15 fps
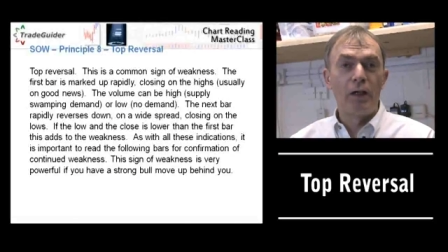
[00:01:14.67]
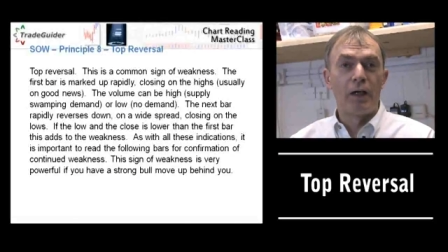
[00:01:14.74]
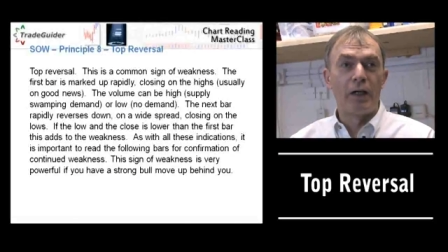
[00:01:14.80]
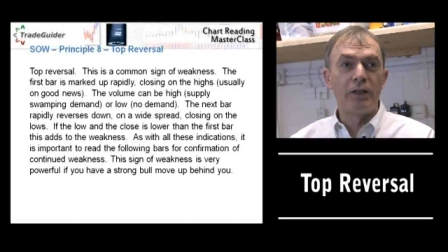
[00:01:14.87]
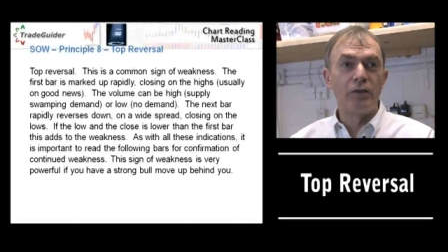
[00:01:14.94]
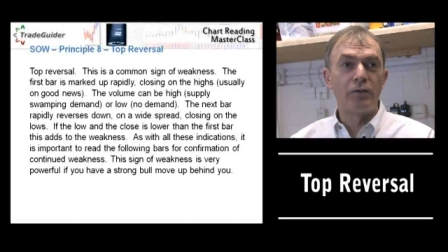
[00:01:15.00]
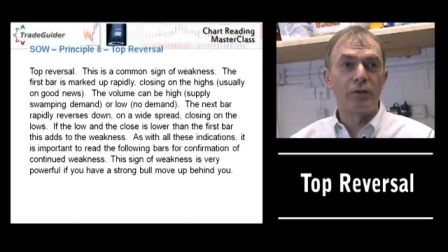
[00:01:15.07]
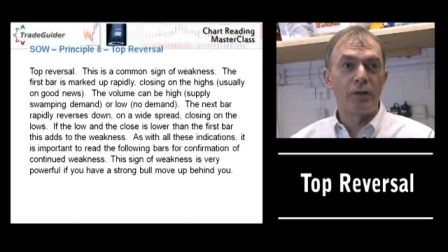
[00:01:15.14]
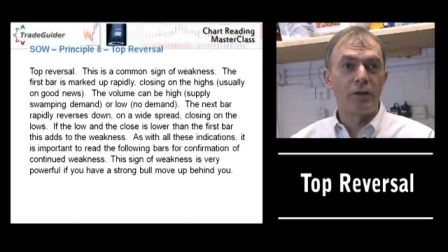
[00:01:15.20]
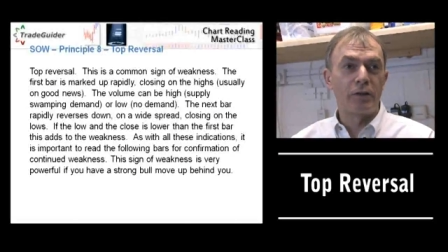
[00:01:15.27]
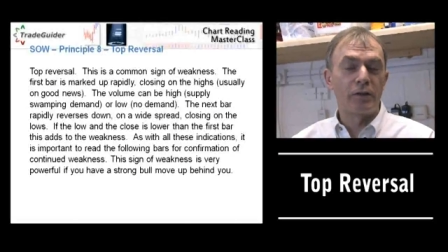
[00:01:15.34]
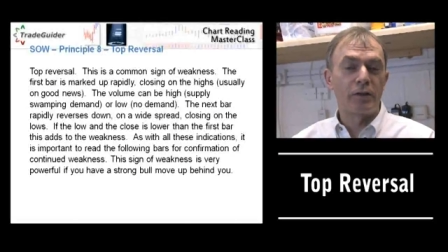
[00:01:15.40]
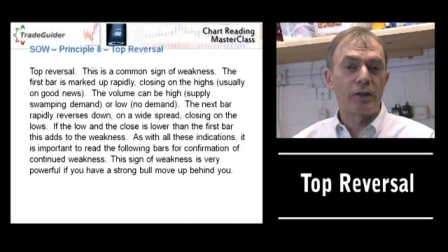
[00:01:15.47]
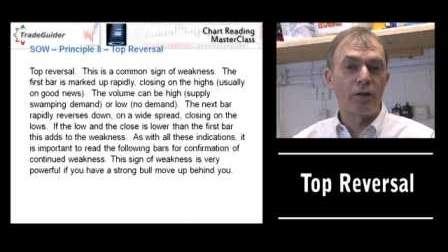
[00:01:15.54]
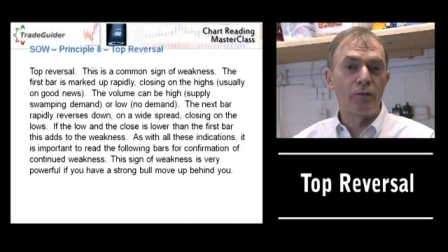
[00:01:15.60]
and you've got
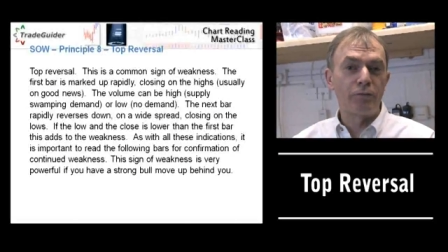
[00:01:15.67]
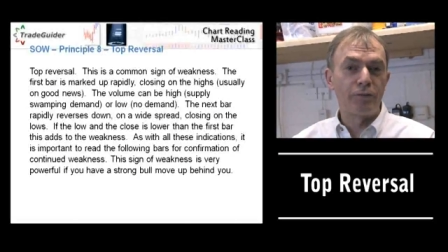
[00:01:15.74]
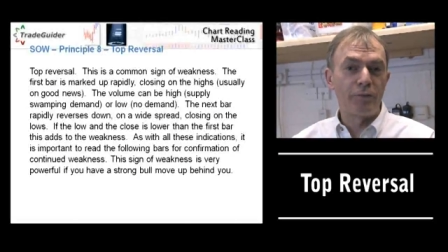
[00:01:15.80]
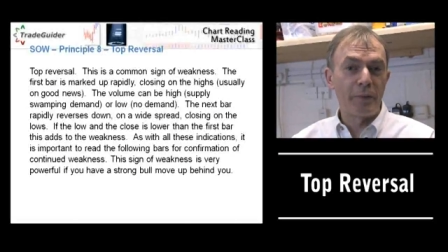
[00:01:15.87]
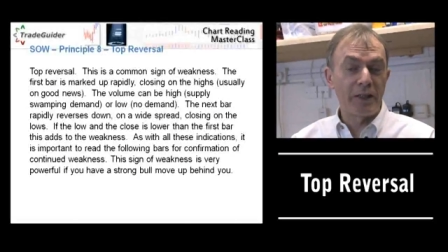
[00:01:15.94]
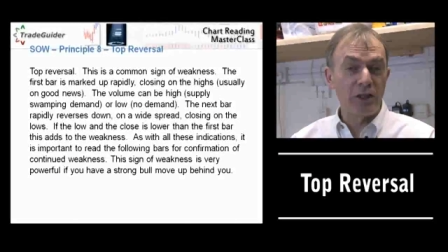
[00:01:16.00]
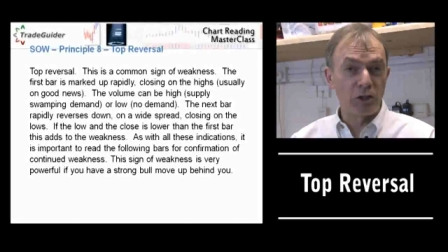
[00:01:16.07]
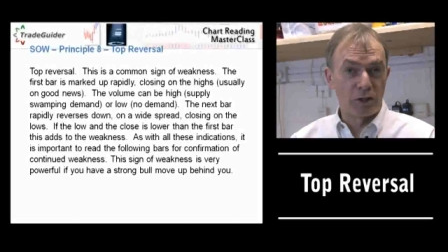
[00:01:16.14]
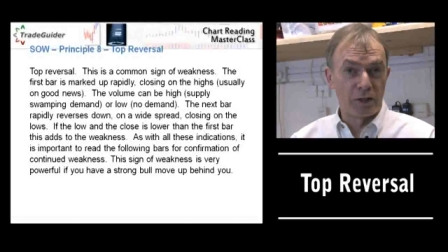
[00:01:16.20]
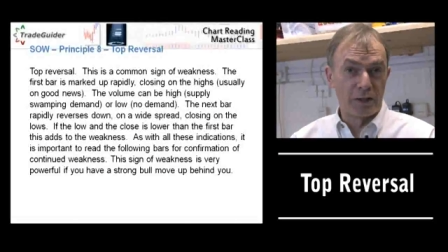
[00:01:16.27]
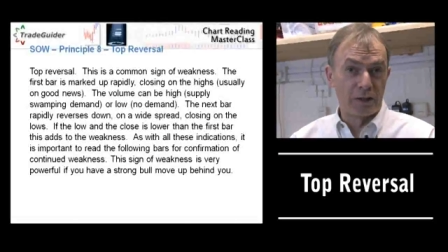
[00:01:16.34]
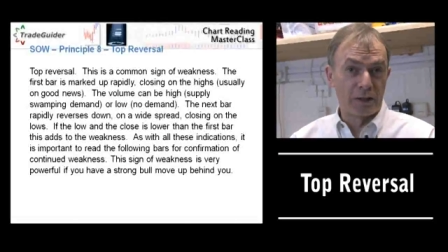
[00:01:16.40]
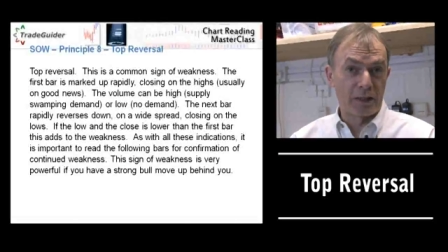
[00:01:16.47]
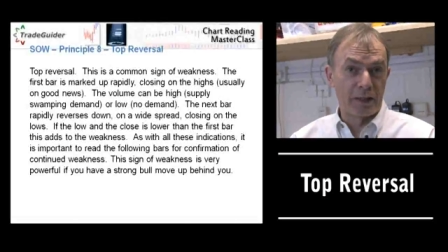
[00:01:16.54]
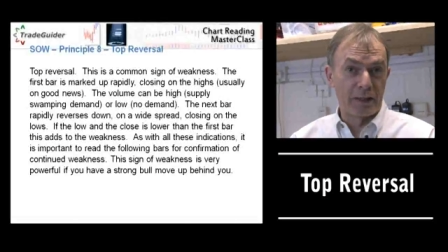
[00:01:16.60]
confirmation
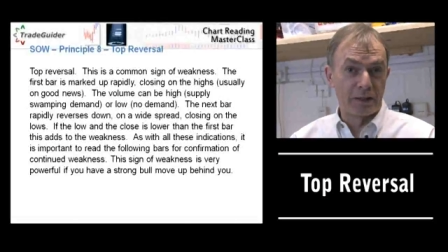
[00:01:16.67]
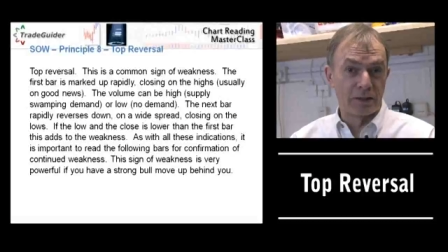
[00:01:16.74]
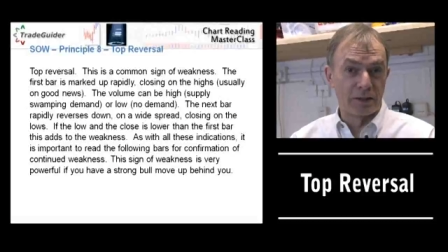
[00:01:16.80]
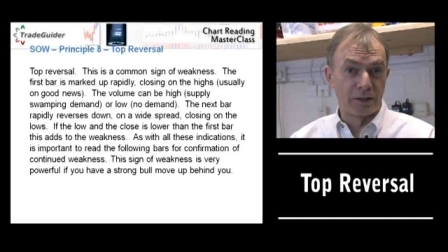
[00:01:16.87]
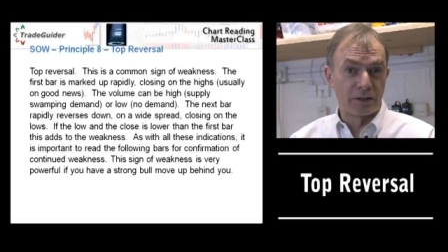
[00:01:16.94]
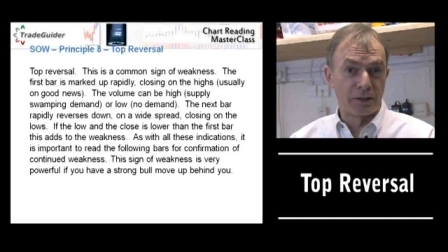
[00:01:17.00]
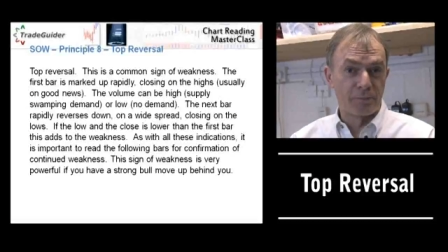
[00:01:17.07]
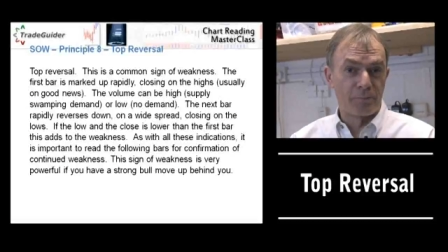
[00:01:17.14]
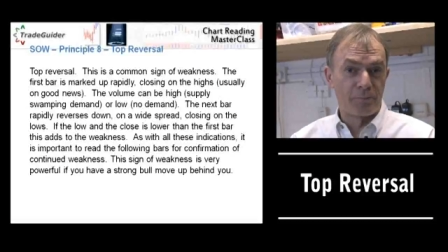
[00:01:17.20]
indicators.